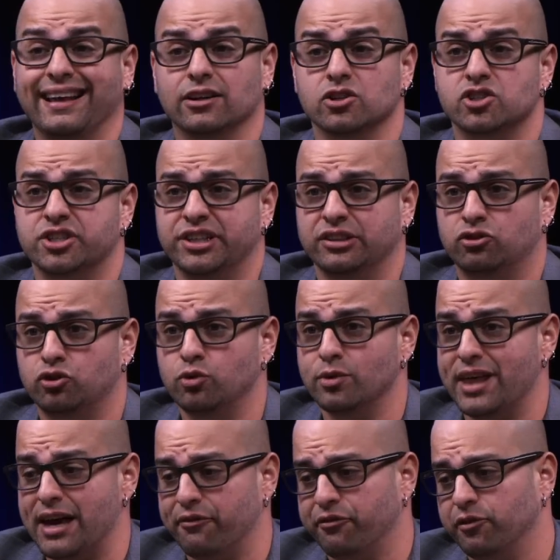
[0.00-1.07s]
energy to
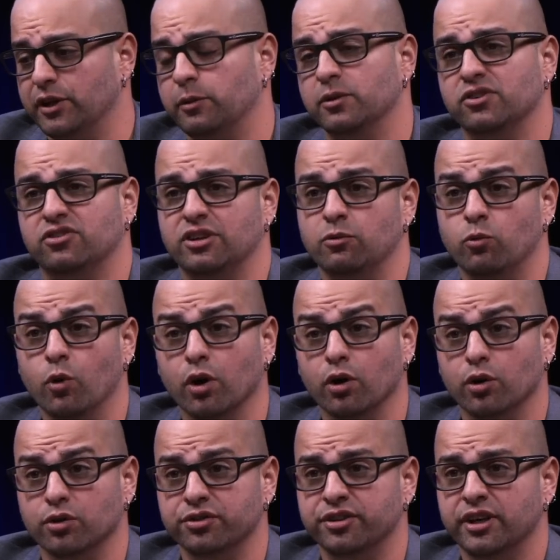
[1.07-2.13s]
that frequency
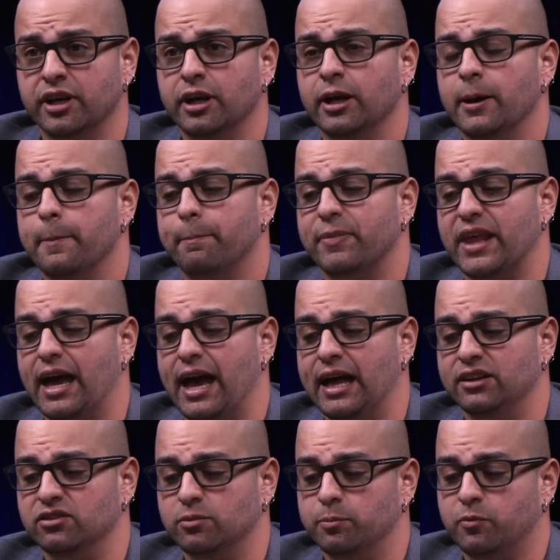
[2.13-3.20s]
world
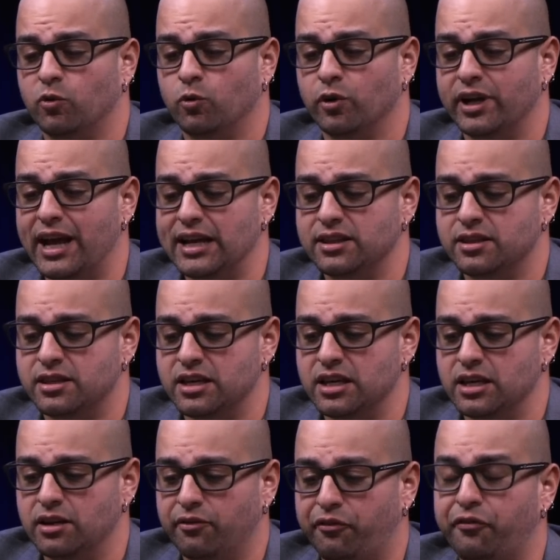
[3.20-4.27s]
and create
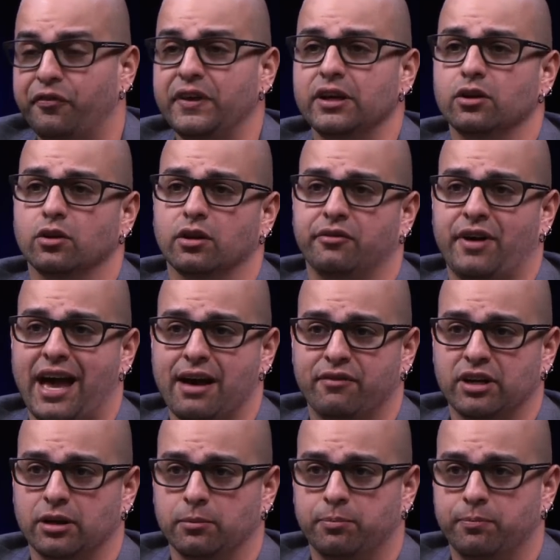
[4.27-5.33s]
the feel of
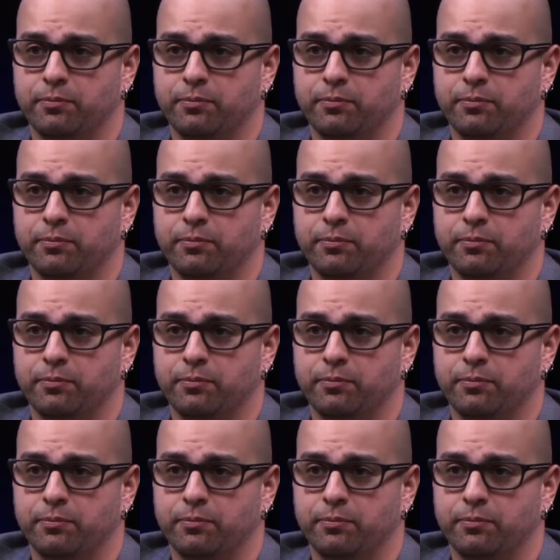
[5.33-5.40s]
having